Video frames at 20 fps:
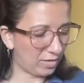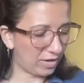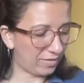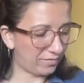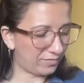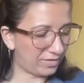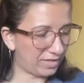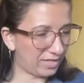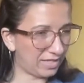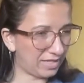
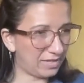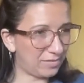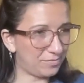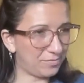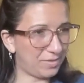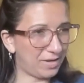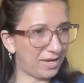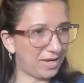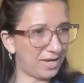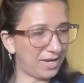the
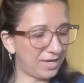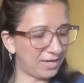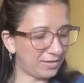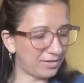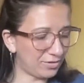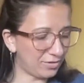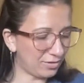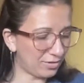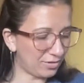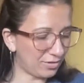E
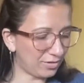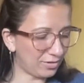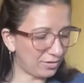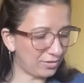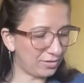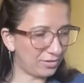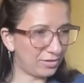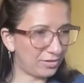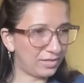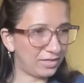
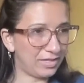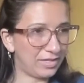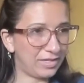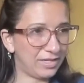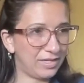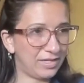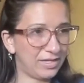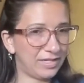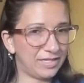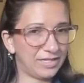minor,
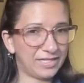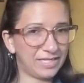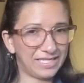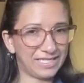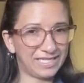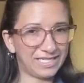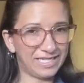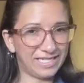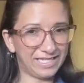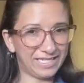
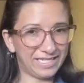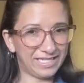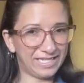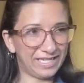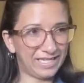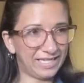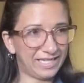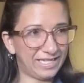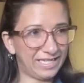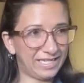
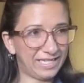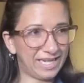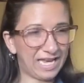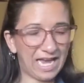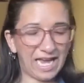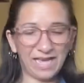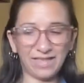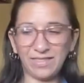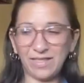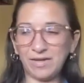
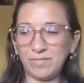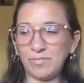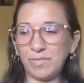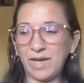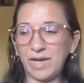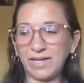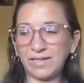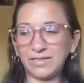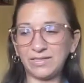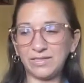D, and then
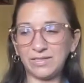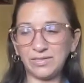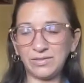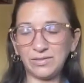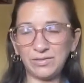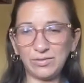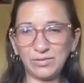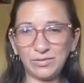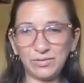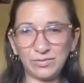back
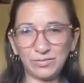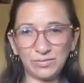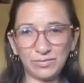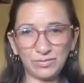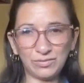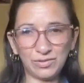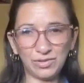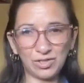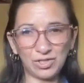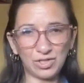
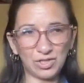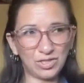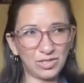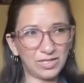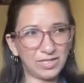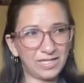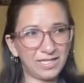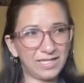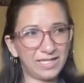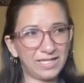to G,